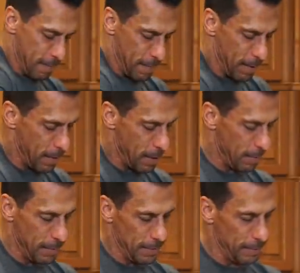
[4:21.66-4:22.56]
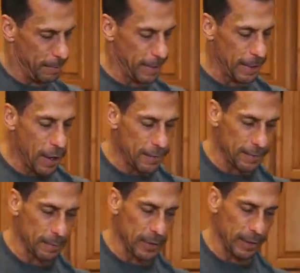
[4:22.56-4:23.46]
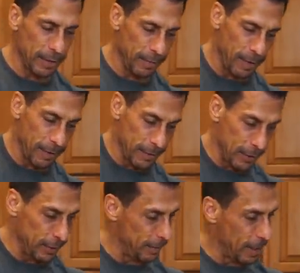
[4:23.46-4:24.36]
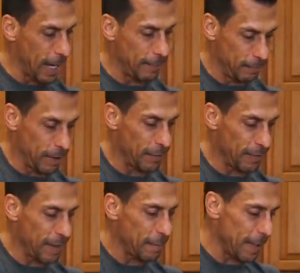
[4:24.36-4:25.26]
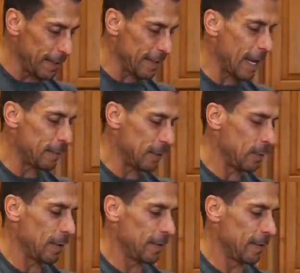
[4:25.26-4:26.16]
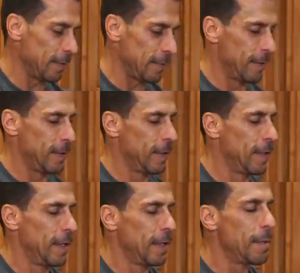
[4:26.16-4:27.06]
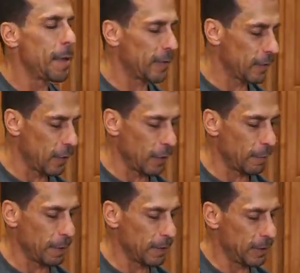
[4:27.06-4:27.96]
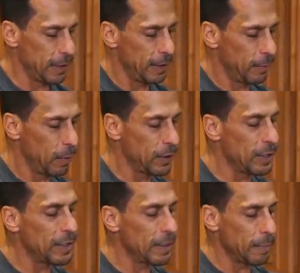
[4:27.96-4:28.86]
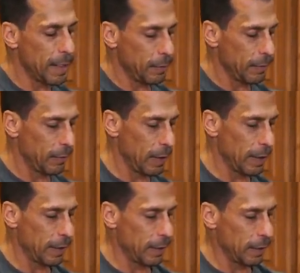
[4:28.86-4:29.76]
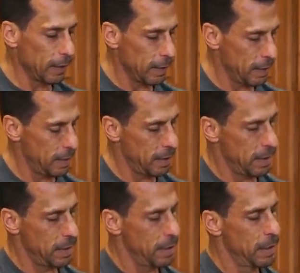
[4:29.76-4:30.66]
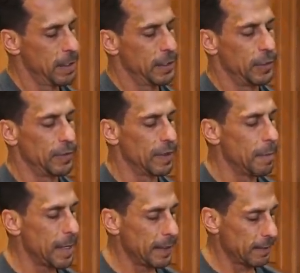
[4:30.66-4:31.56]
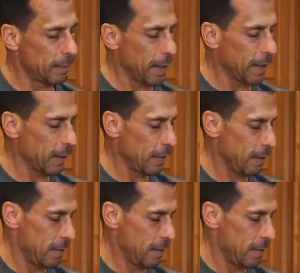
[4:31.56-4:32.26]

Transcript: My mom made an awesome chicken divan. She, I have said many times, she wasn't the best cook, but she what she did make was really good. She was an amazing baker.